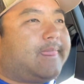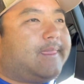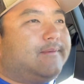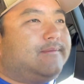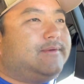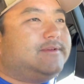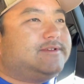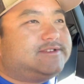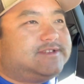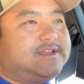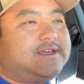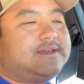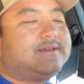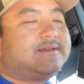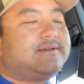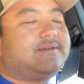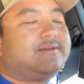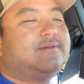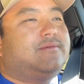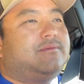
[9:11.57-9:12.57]
we'll see
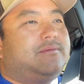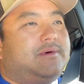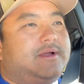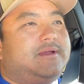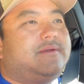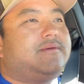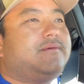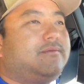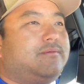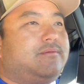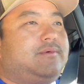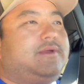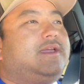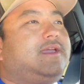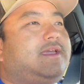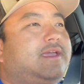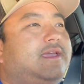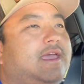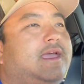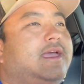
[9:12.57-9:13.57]
what we
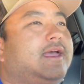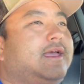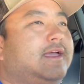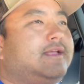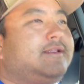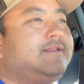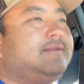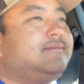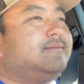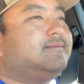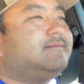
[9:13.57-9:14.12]
can